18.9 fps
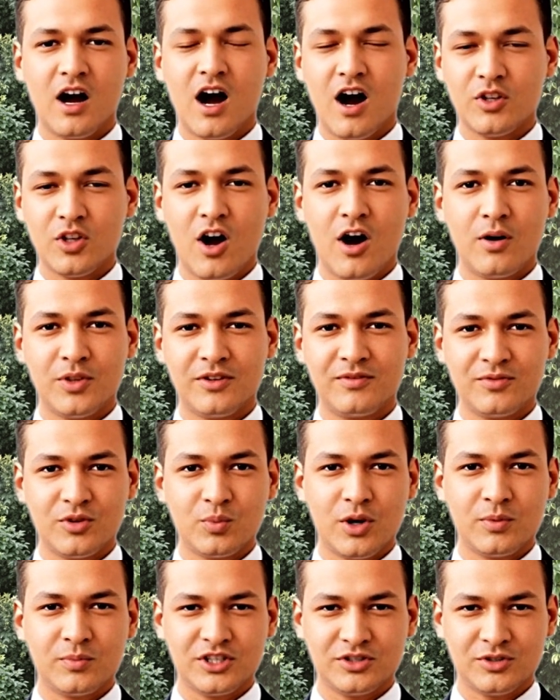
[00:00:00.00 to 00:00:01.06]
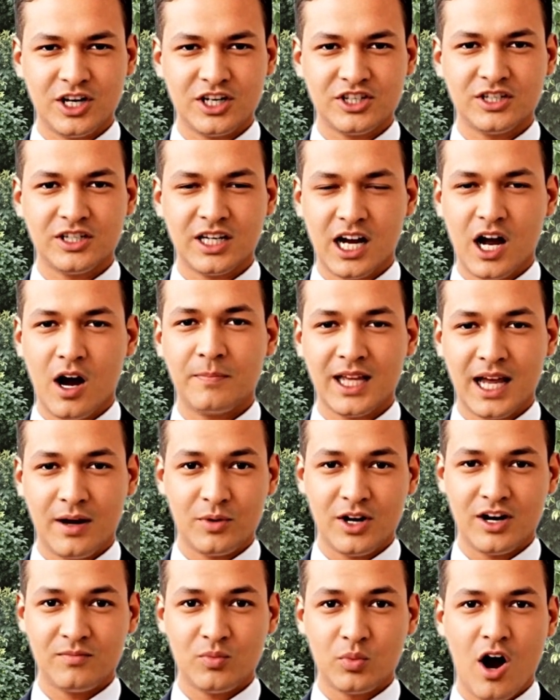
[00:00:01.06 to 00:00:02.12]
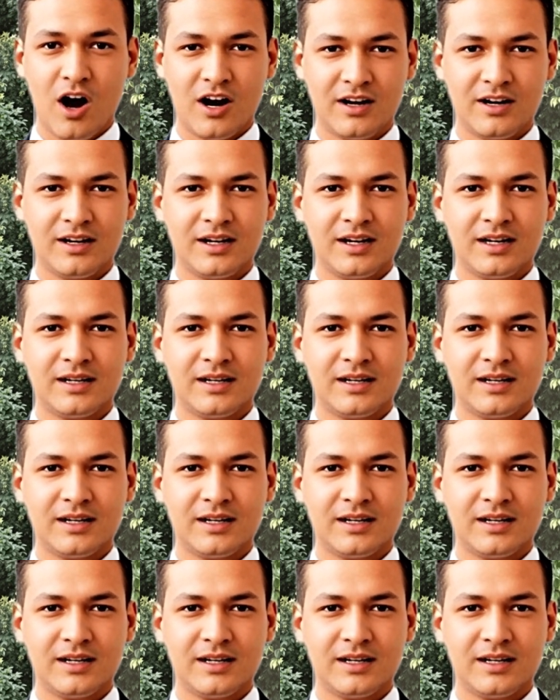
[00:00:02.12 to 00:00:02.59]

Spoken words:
along with fluid restriction to help get rid of water.